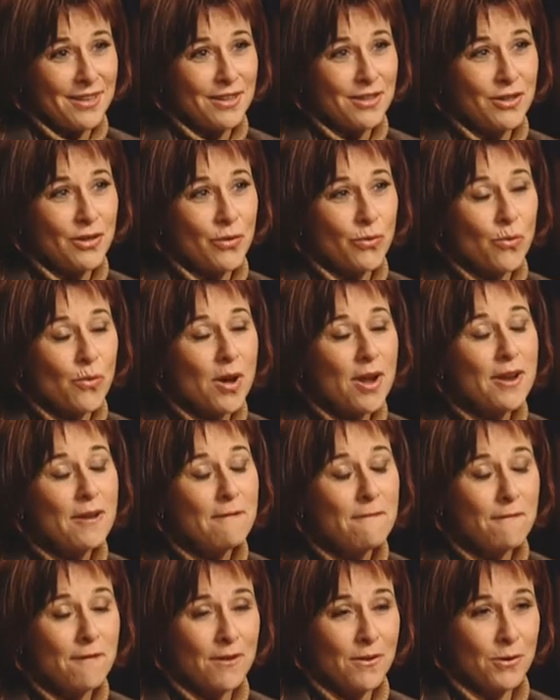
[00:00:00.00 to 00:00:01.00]
to what it
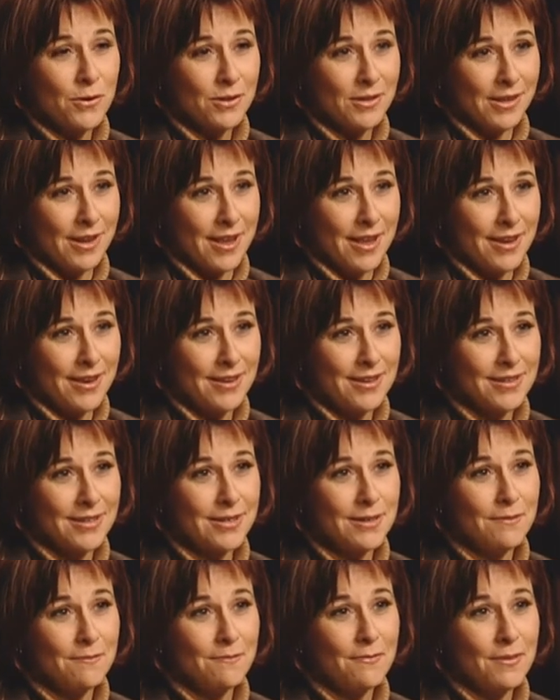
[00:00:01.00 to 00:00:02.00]
feels like
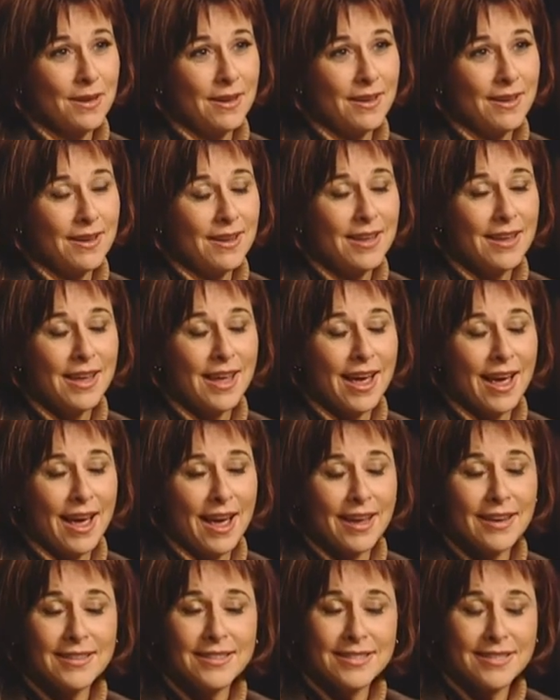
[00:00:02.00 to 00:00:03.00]
to be
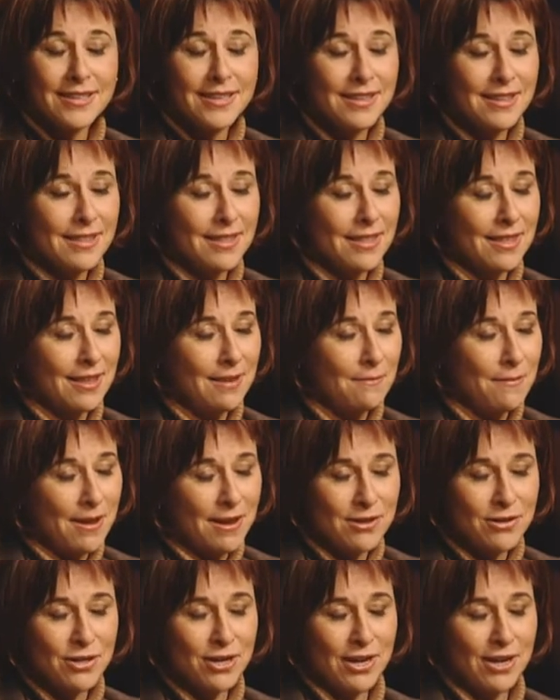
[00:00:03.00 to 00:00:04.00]
at the
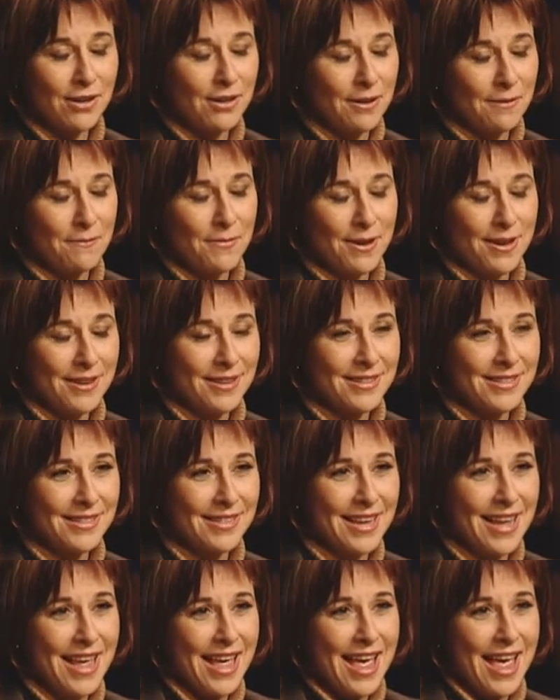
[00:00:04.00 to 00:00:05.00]
Beijing Olympics
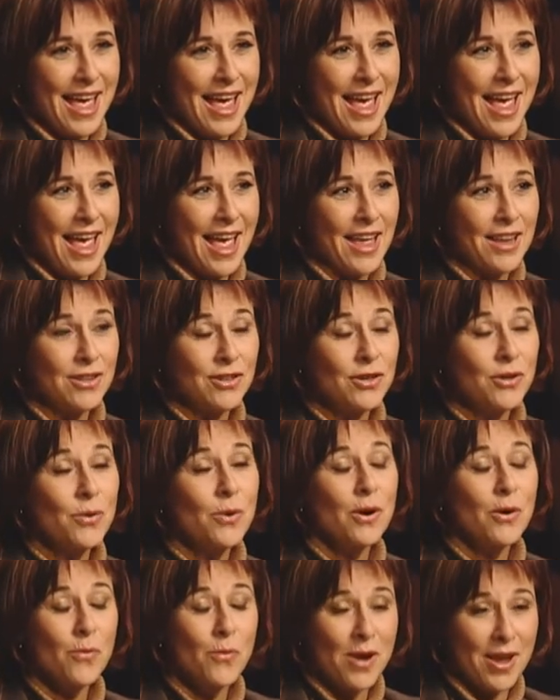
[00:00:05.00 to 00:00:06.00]
and you
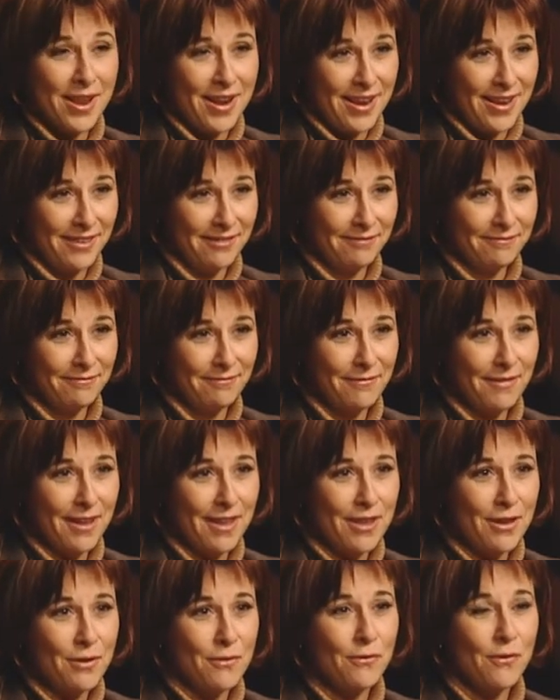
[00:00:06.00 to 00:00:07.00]
are waiting.
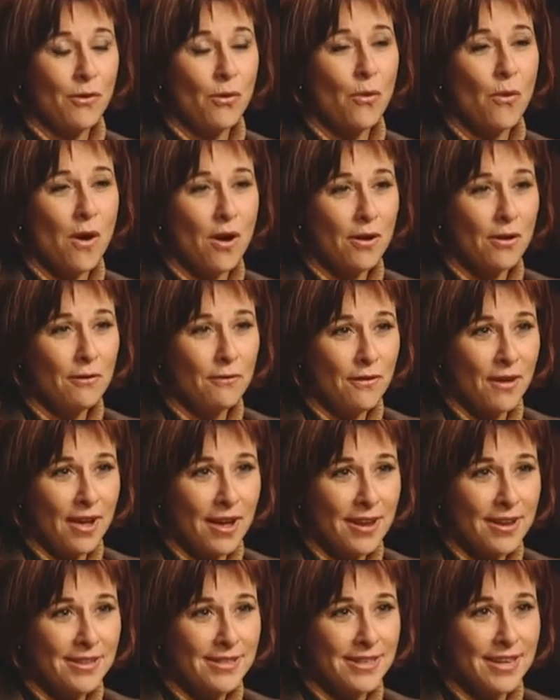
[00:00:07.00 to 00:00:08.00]
You've
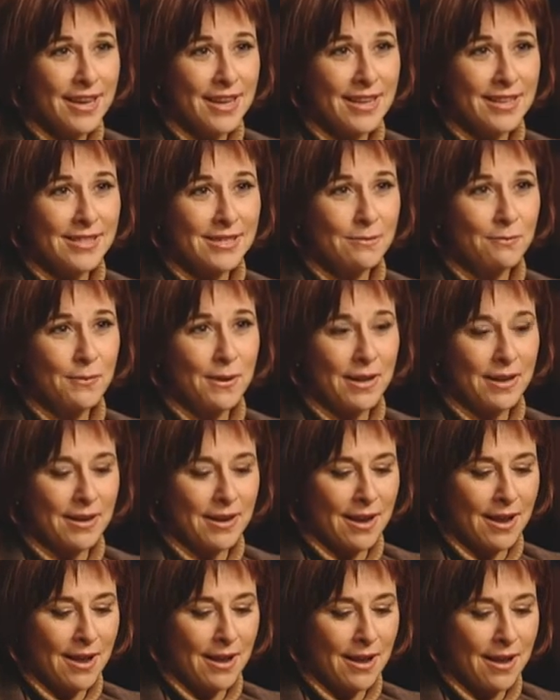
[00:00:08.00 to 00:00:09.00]
qualified. It's been
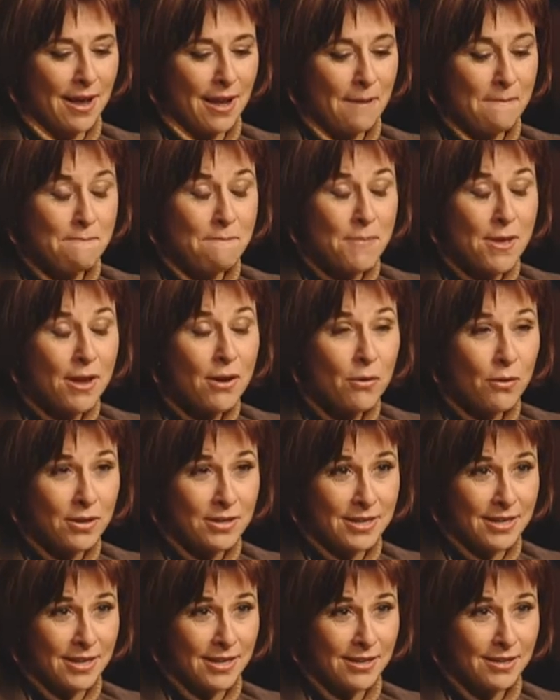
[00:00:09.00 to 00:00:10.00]
a, a big
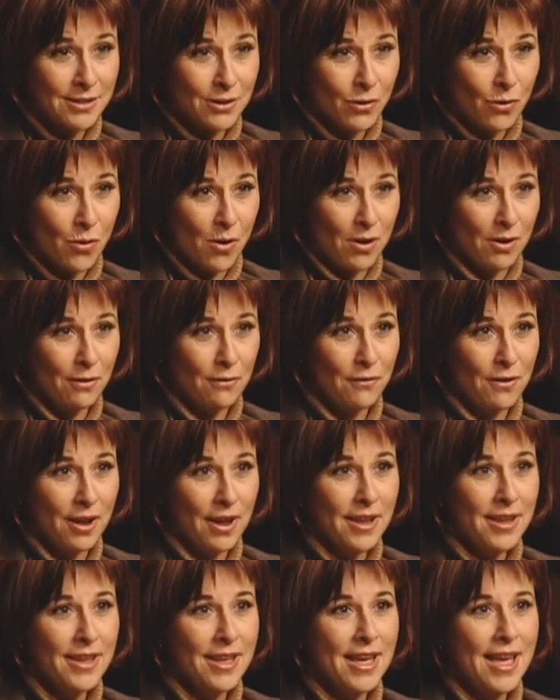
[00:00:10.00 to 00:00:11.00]
ordeal to
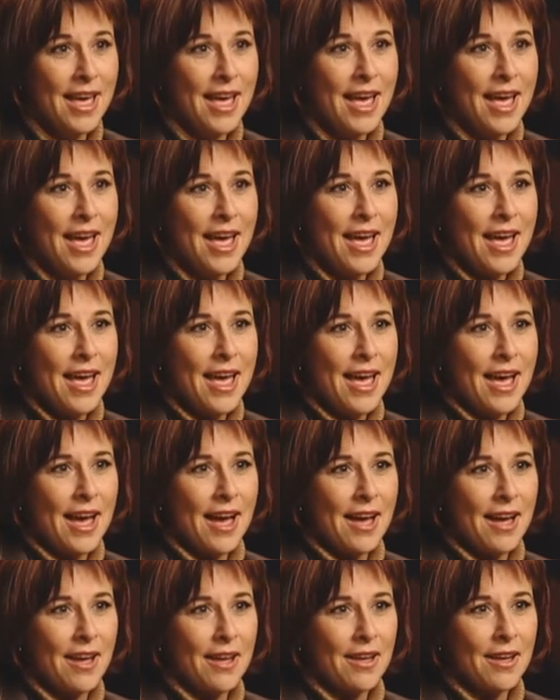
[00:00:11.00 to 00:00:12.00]
qualify.
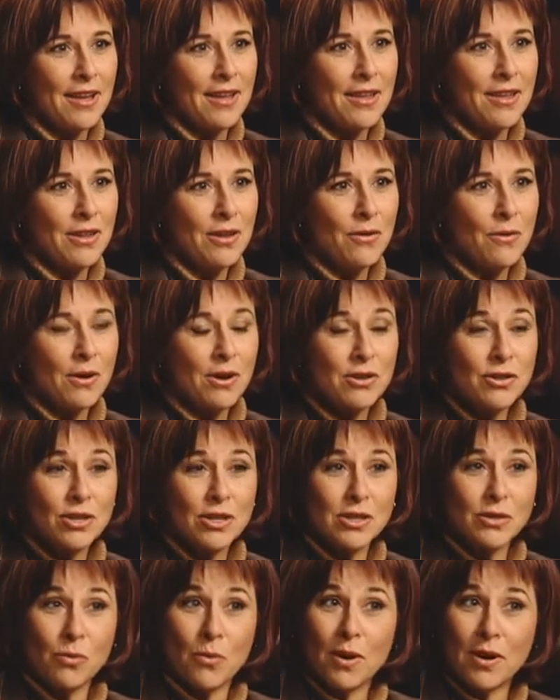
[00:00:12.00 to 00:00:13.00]
Uh, you are
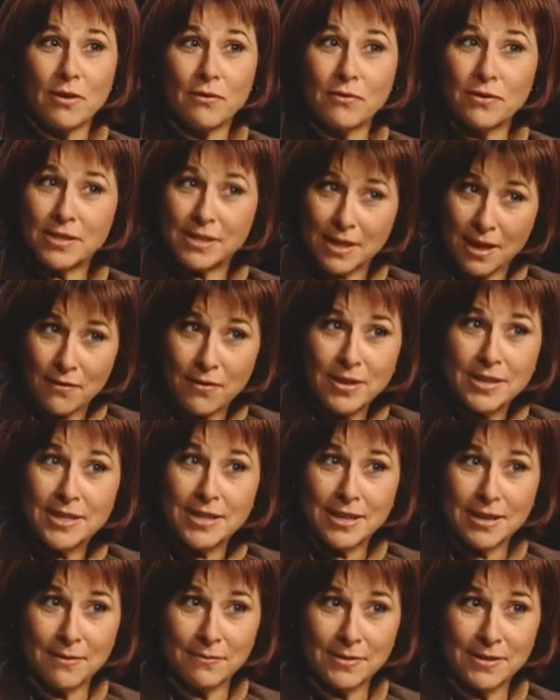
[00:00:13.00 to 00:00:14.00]
just one of seven
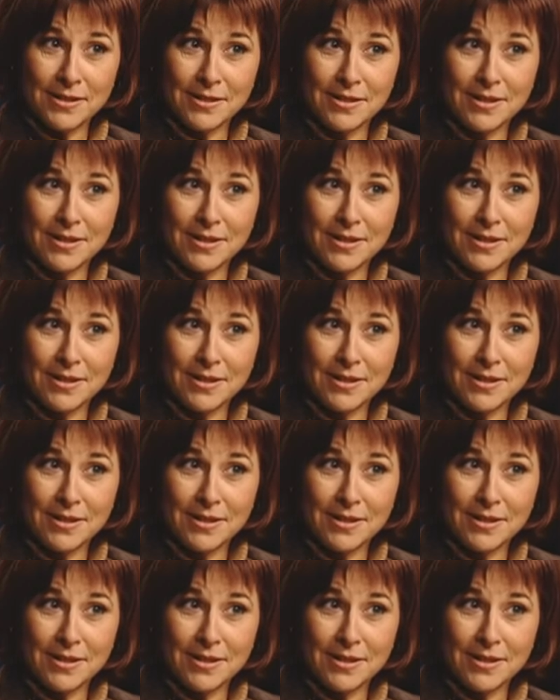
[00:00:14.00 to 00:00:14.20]
teams